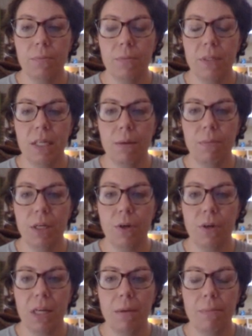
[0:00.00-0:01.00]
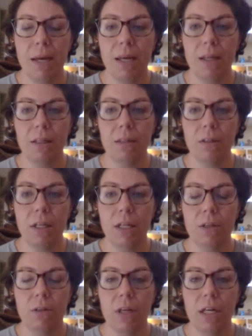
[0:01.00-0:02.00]
send me your email,
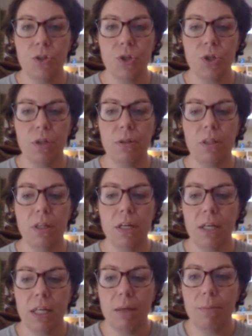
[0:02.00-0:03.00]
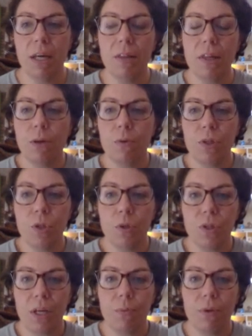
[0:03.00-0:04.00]
and the email that you
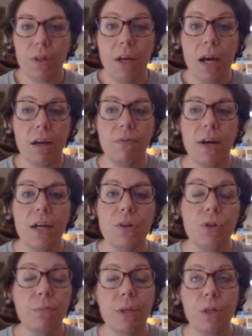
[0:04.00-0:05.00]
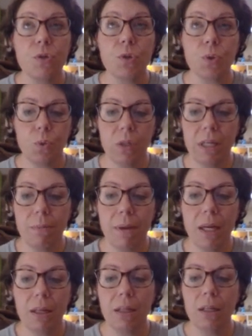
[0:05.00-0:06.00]
associate with Clockify should be your school
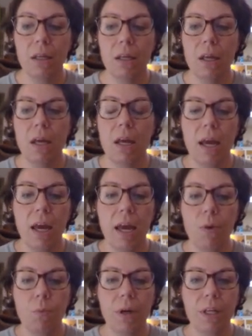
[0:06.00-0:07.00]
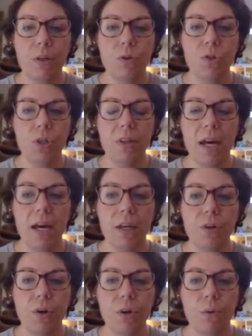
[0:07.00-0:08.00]
email. And when you do that,
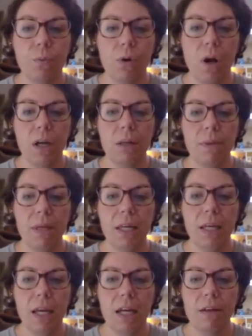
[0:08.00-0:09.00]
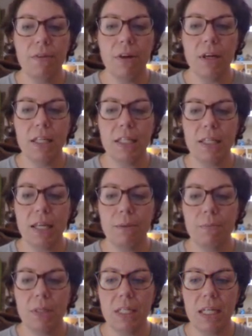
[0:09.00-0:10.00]
we're all going to be kind of on the
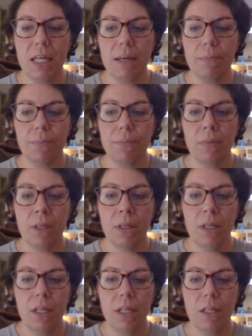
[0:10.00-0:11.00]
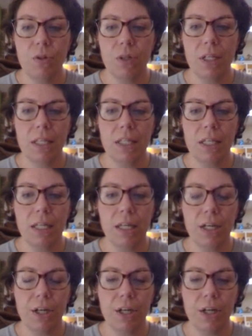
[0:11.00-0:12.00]
same team. As you can see
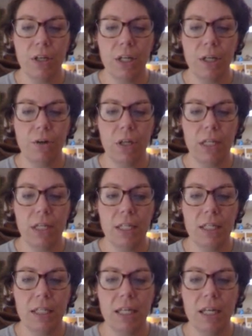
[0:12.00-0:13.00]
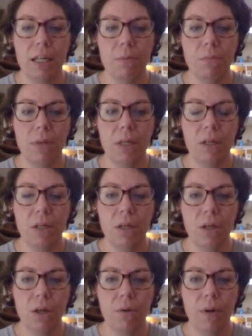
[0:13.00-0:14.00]
here is team
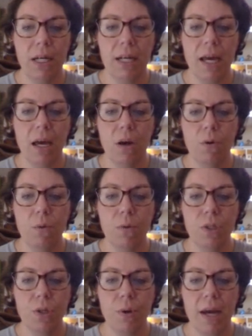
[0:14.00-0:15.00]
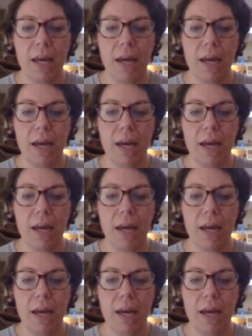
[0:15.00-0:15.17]
right now. So I